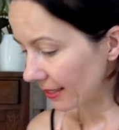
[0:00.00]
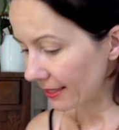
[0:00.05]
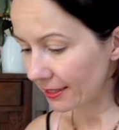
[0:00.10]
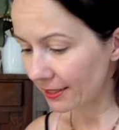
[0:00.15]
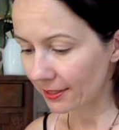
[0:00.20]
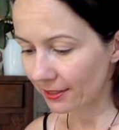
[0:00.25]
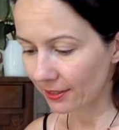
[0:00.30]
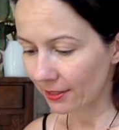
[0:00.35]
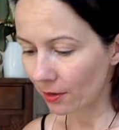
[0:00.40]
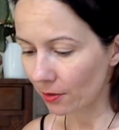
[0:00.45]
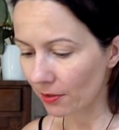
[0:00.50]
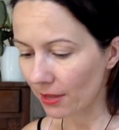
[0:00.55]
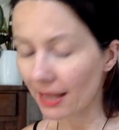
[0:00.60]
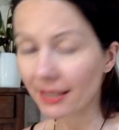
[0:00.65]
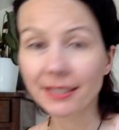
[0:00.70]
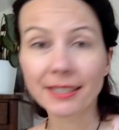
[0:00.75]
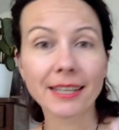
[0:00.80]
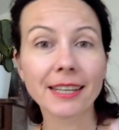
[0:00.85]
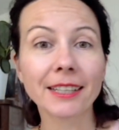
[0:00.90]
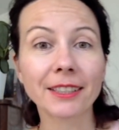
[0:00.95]
So
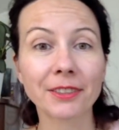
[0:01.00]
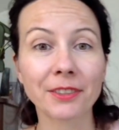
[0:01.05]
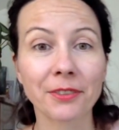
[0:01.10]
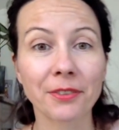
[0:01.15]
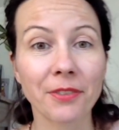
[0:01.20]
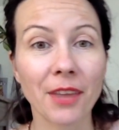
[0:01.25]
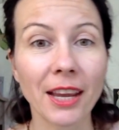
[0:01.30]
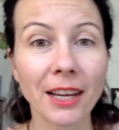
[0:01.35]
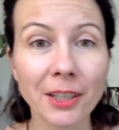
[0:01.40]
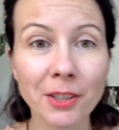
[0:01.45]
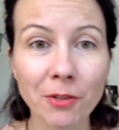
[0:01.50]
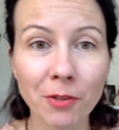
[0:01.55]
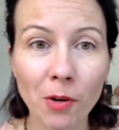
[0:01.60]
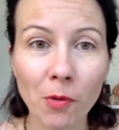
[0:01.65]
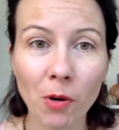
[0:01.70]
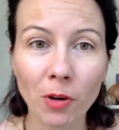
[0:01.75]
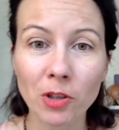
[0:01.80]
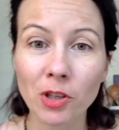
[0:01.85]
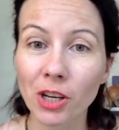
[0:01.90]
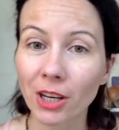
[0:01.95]
that's it. Thanks for
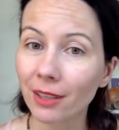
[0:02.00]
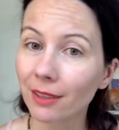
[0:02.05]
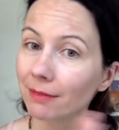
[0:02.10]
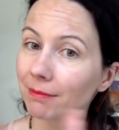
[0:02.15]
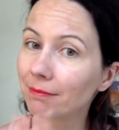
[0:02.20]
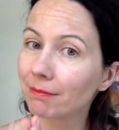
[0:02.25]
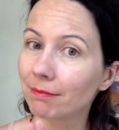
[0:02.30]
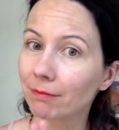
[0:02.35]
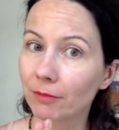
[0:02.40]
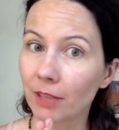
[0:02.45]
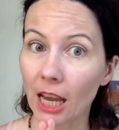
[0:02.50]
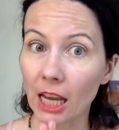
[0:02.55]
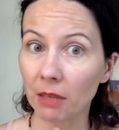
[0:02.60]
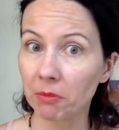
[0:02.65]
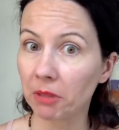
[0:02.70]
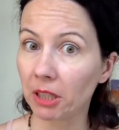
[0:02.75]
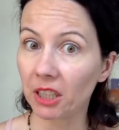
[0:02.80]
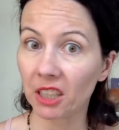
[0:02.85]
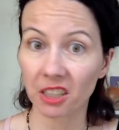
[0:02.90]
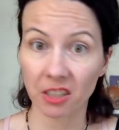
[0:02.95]
watching. 10
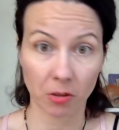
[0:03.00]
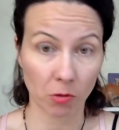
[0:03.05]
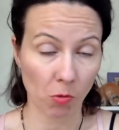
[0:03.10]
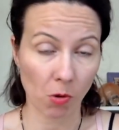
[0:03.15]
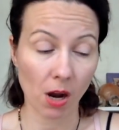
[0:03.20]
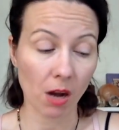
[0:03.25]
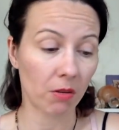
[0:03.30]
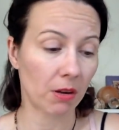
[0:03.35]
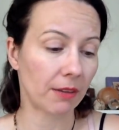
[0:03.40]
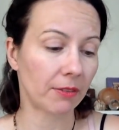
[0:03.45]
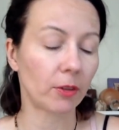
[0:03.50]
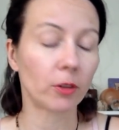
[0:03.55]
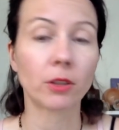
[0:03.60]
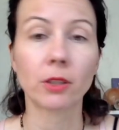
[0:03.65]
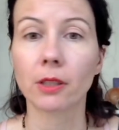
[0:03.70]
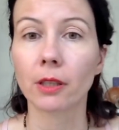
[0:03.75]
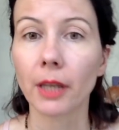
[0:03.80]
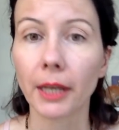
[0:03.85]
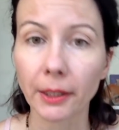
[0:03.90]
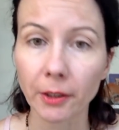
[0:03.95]
minutes. Wow, I thought
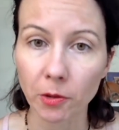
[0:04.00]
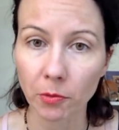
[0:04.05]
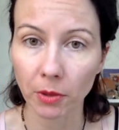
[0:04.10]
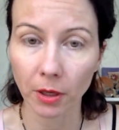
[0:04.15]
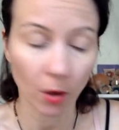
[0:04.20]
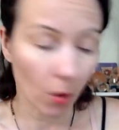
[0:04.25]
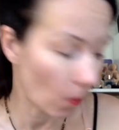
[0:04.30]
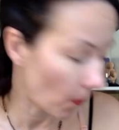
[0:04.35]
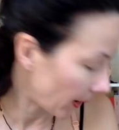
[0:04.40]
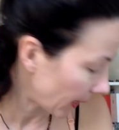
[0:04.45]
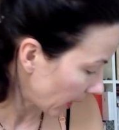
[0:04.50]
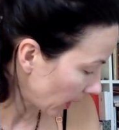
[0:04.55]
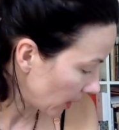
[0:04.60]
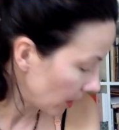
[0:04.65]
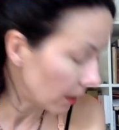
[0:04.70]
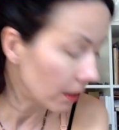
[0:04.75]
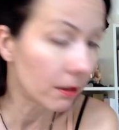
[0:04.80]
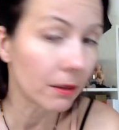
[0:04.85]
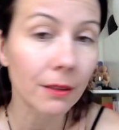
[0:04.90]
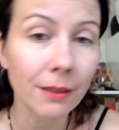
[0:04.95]
it's going to be quick.
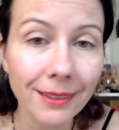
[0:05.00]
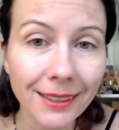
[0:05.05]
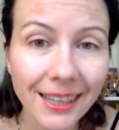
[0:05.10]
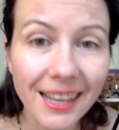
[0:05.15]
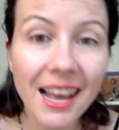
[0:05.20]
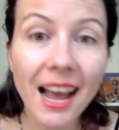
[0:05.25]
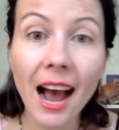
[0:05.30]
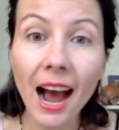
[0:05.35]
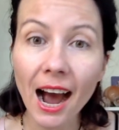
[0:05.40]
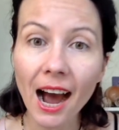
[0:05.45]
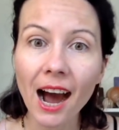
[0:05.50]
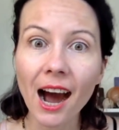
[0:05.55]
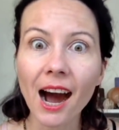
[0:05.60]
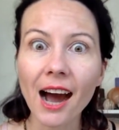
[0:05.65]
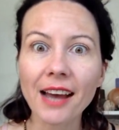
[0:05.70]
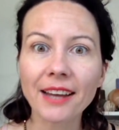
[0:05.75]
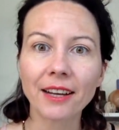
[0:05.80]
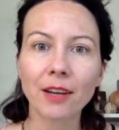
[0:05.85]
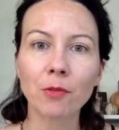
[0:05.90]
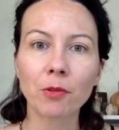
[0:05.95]

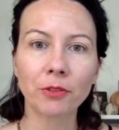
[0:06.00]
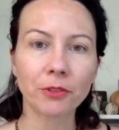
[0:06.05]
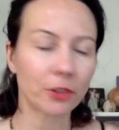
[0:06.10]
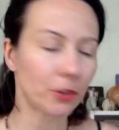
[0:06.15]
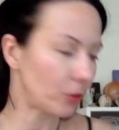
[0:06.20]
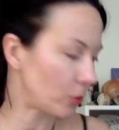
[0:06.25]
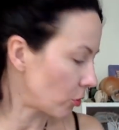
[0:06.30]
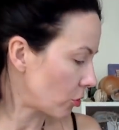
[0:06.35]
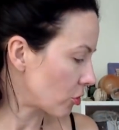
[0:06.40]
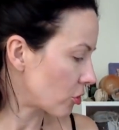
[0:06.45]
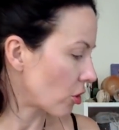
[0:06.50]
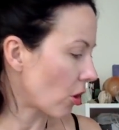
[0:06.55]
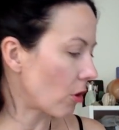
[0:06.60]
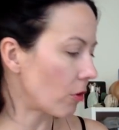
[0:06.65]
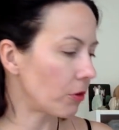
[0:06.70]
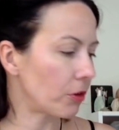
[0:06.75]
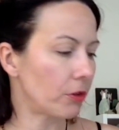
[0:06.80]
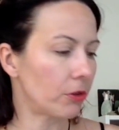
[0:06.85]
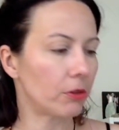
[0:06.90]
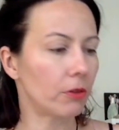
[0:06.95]
And I wanted to
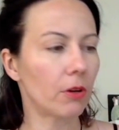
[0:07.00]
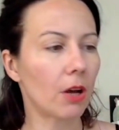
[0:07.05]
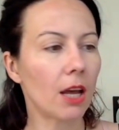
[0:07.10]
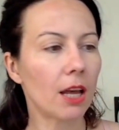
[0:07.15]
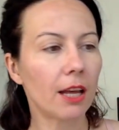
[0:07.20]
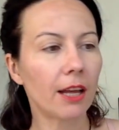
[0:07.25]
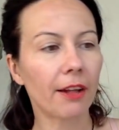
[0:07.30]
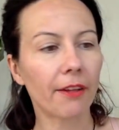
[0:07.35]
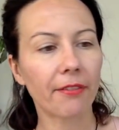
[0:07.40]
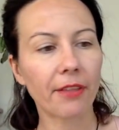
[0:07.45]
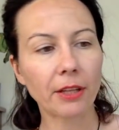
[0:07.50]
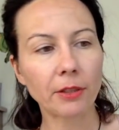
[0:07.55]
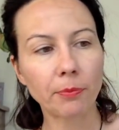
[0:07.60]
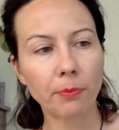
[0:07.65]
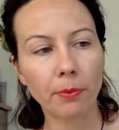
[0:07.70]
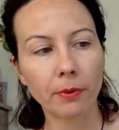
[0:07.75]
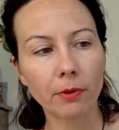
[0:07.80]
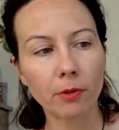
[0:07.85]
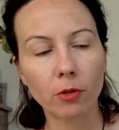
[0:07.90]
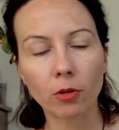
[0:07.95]
show you
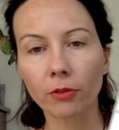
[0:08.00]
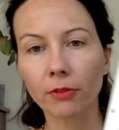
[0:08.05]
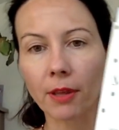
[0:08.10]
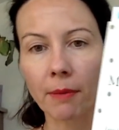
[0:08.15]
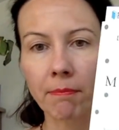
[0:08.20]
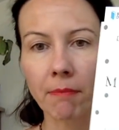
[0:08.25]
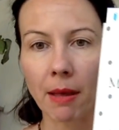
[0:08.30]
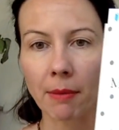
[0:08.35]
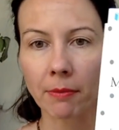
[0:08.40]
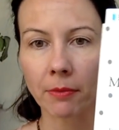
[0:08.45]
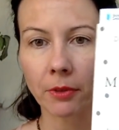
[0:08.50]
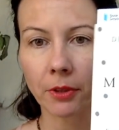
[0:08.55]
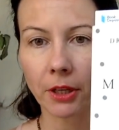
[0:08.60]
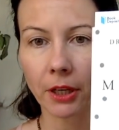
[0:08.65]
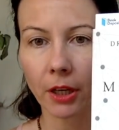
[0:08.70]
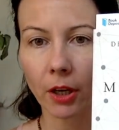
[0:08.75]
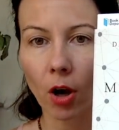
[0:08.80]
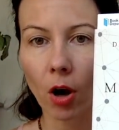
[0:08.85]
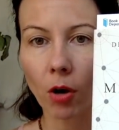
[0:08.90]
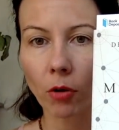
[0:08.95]
that book, the
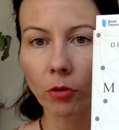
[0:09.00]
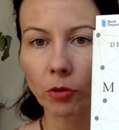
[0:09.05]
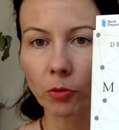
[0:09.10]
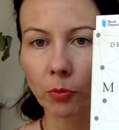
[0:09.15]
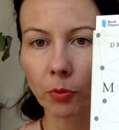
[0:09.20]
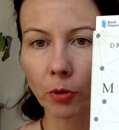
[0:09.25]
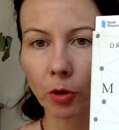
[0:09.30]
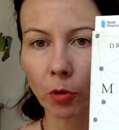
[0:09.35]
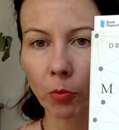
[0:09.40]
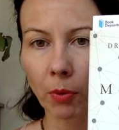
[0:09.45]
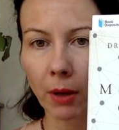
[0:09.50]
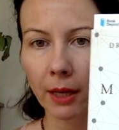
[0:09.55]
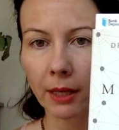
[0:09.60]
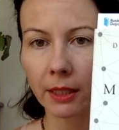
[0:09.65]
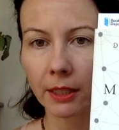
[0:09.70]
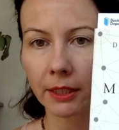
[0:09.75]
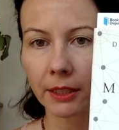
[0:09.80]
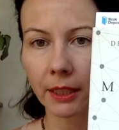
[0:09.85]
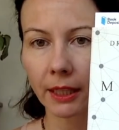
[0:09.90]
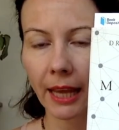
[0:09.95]
Memory Code book by
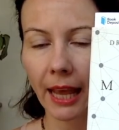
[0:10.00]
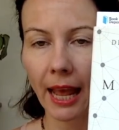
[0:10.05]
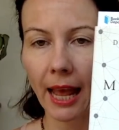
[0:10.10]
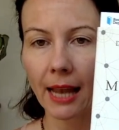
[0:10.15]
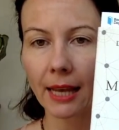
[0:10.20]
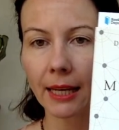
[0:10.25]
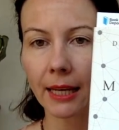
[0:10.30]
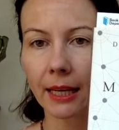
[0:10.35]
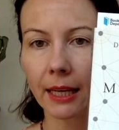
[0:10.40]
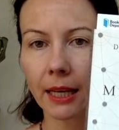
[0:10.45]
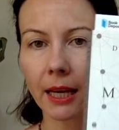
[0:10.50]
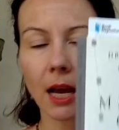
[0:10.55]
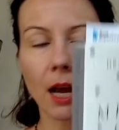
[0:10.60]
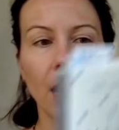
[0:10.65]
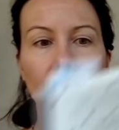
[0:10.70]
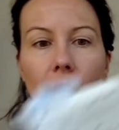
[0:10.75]
Lynn Kelly.